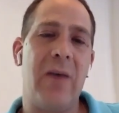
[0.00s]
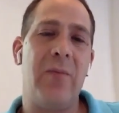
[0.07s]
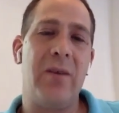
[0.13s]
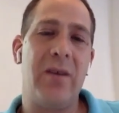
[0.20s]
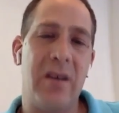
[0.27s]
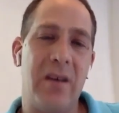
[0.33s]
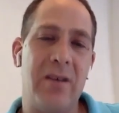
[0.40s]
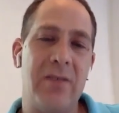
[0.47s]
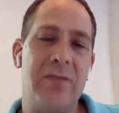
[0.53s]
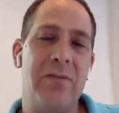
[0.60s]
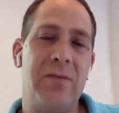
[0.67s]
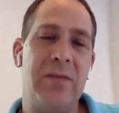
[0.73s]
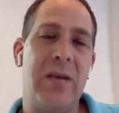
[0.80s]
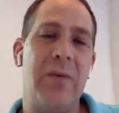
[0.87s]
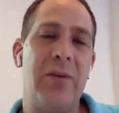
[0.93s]

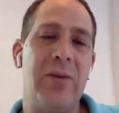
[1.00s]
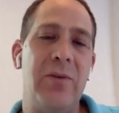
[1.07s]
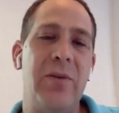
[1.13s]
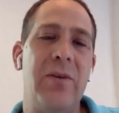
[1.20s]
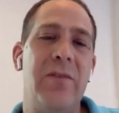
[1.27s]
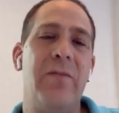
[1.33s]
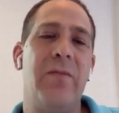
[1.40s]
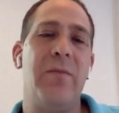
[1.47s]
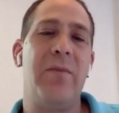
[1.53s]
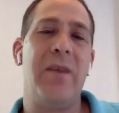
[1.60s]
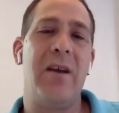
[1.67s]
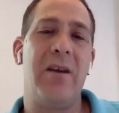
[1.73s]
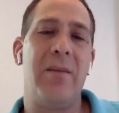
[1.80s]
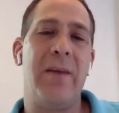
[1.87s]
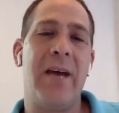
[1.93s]
that would do it for me
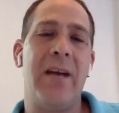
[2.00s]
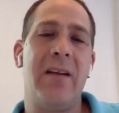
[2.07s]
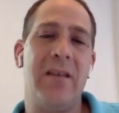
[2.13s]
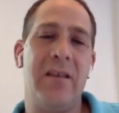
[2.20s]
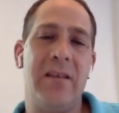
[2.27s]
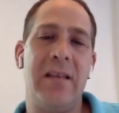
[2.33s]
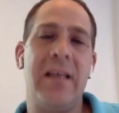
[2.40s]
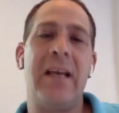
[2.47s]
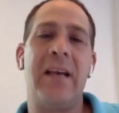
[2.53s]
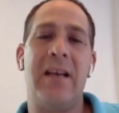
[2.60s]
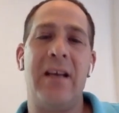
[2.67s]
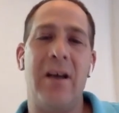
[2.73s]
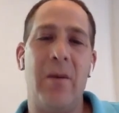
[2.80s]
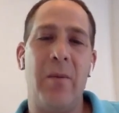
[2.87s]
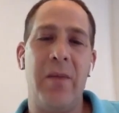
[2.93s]
automatically, and then I could
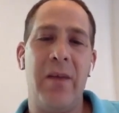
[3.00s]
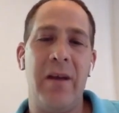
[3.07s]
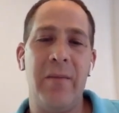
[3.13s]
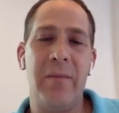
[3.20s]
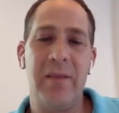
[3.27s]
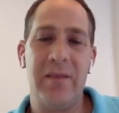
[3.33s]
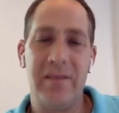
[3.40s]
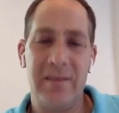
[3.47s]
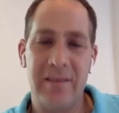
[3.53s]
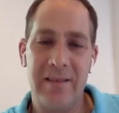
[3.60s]
help them